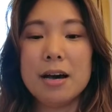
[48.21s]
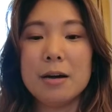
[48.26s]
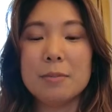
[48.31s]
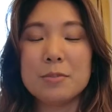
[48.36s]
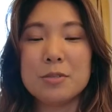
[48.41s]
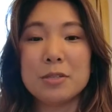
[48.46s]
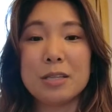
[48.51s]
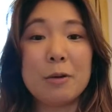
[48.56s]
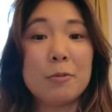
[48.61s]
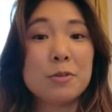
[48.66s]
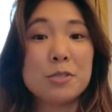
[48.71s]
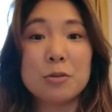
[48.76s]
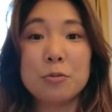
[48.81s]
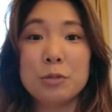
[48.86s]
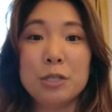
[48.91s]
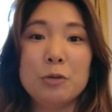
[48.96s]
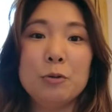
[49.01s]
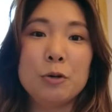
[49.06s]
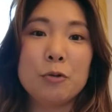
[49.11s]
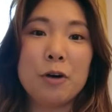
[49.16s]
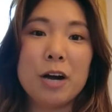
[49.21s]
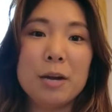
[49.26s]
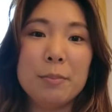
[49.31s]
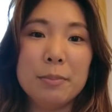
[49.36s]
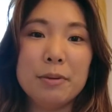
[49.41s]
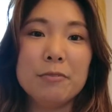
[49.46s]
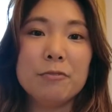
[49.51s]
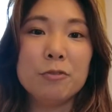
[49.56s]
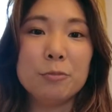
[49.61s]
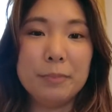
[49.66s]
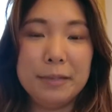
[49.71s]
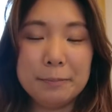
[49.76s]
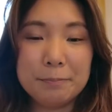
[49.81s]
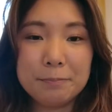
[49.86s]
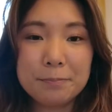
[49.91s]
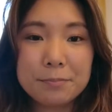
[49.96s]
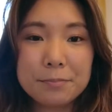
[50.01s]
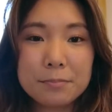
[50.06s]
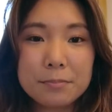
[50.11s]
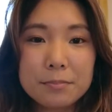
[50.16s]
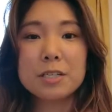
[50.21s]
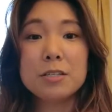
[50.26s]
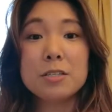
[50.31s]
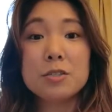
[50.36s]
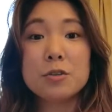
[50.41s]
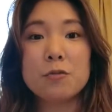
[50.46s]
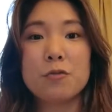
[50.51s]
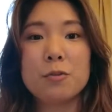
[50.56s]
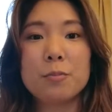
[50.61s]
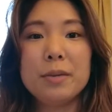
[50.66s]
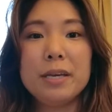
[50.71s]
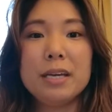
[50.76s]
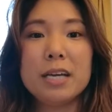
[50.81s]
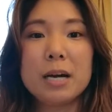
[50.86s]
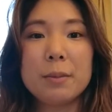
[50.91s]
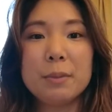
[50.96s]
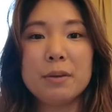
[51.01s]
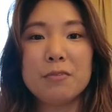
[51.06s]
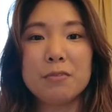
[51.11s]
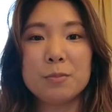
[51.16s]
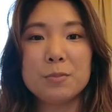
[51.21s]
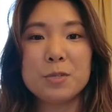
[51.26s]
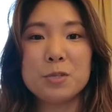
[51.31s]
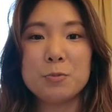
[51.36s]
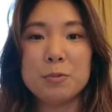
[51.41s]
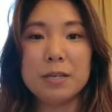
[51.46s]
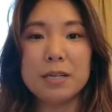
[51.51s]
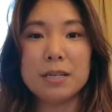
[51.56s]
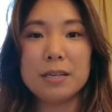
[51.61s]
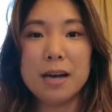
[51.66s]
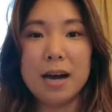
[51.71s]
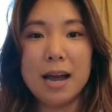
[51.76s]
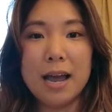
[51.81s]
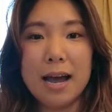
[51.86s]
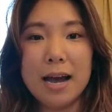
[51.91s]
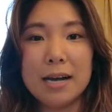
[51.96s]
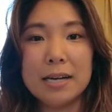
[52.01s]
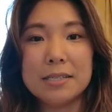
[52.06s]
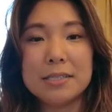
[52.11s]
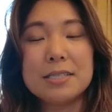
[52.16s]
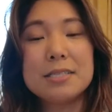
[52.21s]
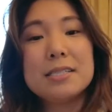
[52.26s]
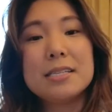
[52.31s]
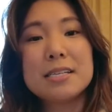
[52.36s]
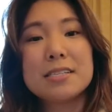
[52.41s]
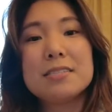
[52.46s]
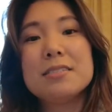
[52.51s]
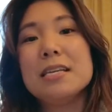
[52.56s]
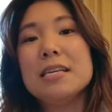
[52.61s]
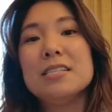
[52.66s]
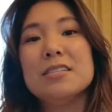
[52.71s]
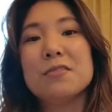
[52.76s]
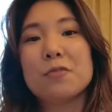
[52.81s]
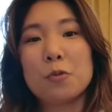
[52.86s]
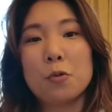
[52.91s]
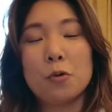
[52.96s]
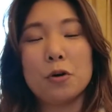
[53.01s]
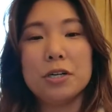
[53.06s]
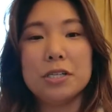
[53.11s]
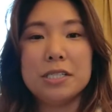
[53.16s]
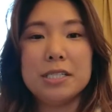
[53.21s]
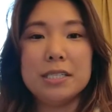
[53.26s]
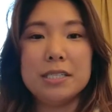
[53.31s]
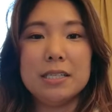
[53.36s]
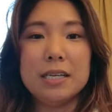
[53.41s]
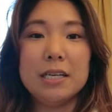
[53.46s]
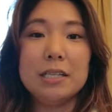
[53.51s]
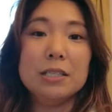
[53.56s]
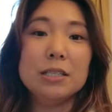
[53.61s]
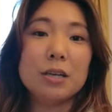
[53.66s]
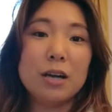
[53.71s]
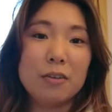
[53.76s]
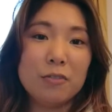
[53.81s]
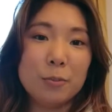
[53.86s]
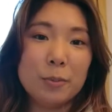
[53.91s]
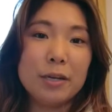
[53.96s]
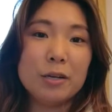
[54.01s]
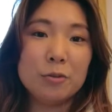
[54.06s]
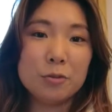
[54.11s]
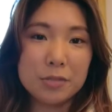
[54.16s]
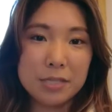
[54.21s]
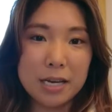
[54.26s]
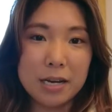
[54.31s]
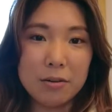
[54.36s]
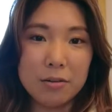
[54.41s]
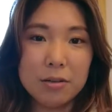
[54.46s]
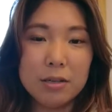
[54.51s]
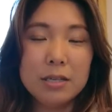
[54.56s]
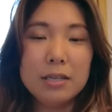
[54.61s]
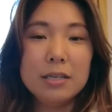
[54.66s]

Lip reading: So that was the only requirement for me. So for me, coming from Sweden, I had 6 days of quarantine in the government hotel.